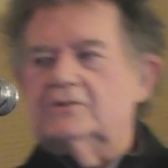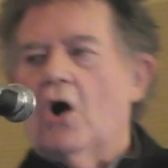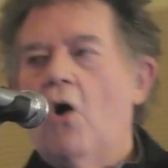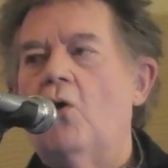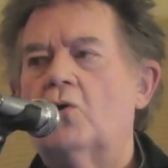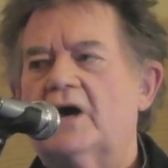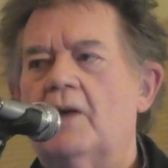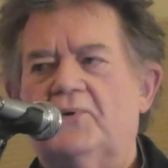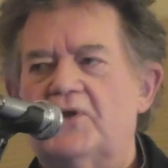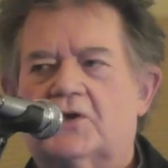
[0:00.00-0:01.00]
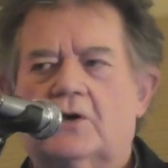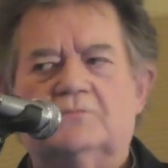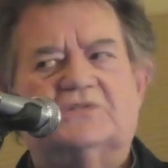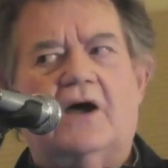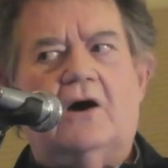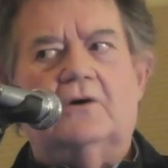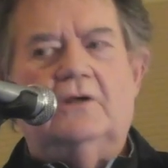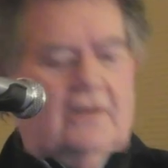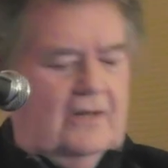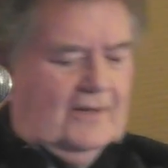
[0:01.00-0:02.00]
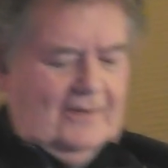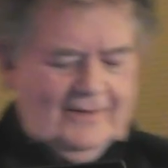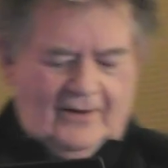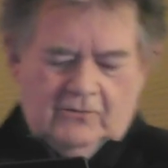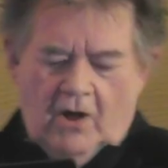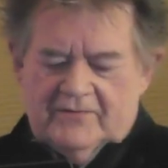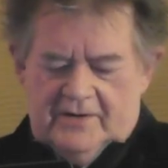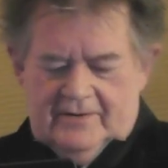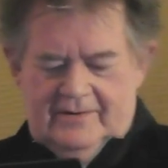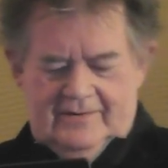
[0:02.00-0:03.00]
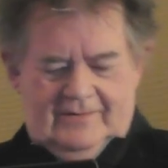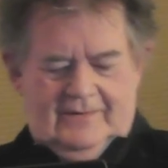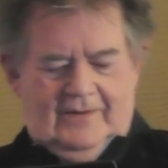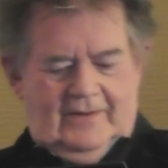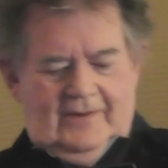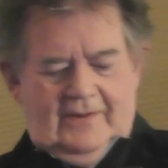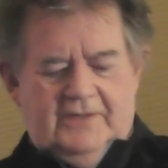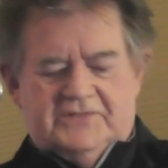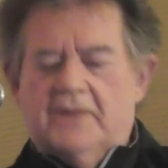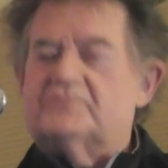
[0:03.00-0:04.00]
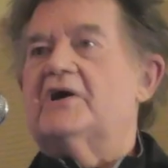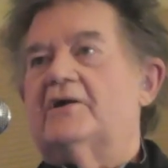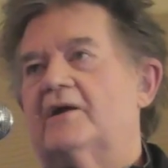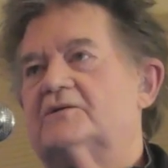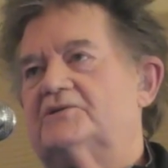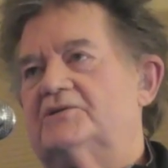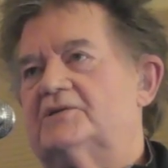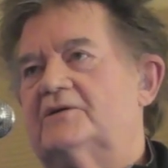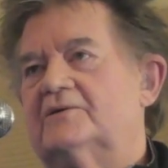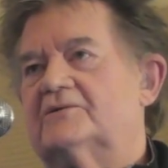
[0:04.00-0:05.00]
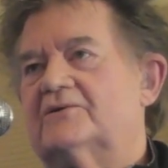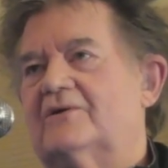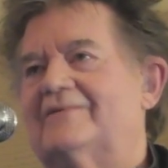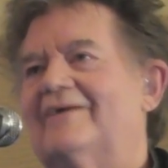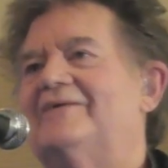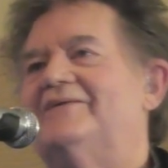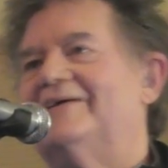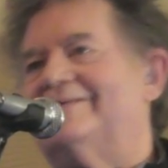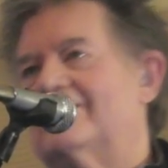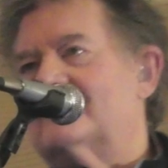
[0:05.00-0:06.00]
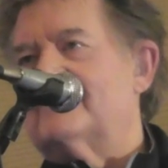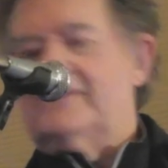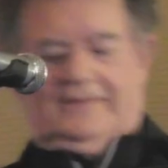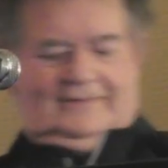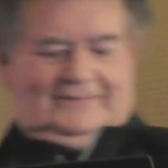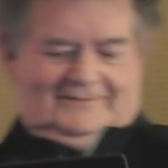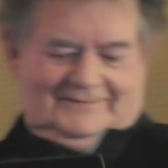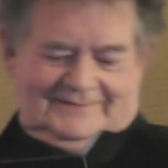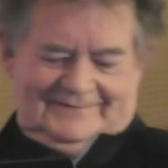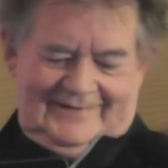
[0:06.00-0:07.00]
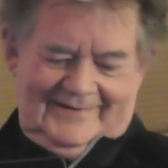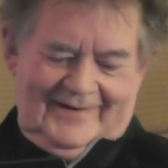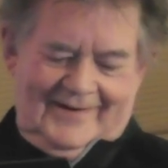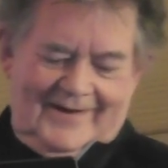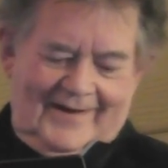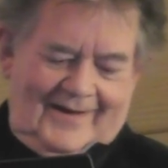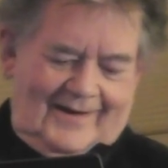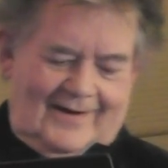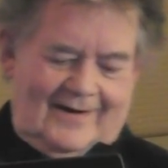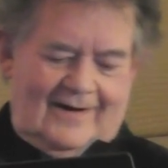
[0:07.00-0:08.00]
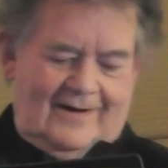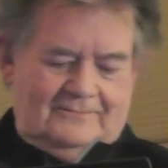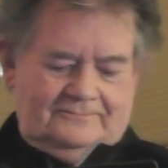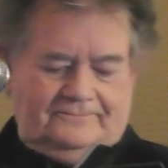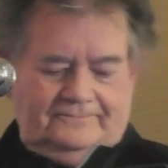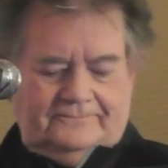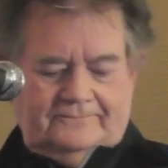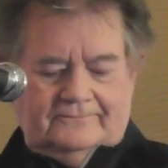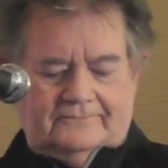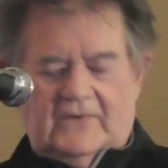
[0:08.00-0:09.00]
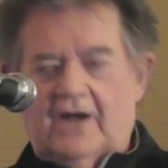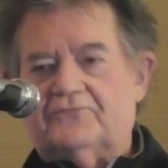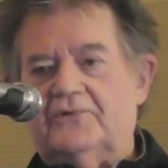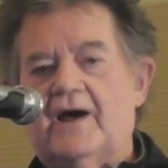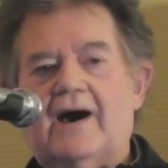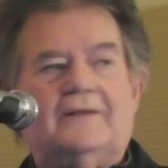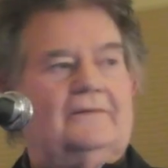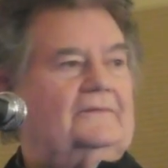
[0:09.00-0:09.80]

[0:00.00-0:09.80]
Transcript: The whole company comes out. I love it. Except Ted Estes, he didn't show up. No, he did, never mind. Um, after that,